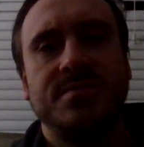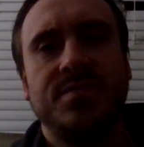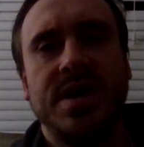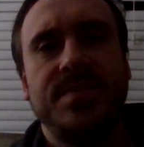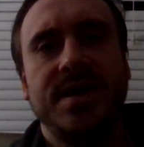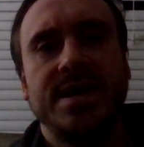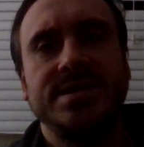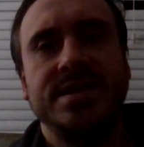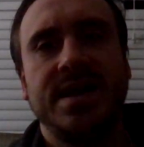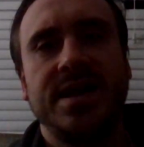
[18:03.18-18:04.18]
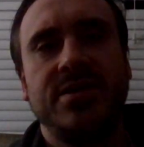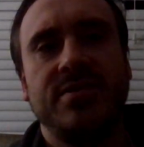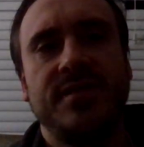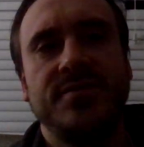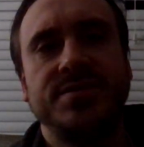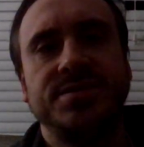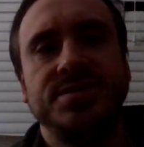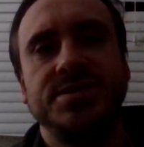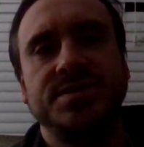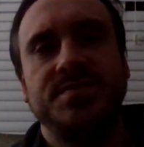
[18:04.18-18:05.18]
bypassing any reference to
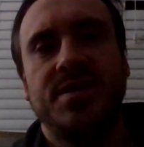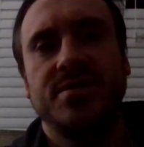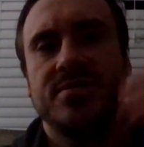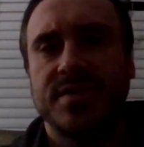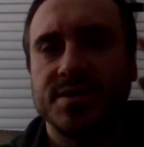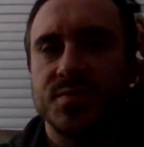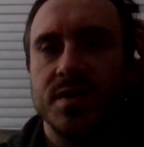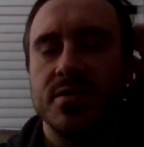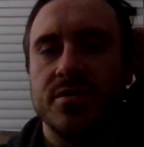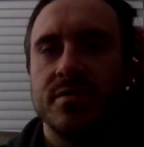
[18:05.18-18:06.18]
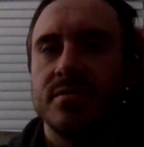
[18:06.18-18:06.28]
Tishpak. Oh, that's weird.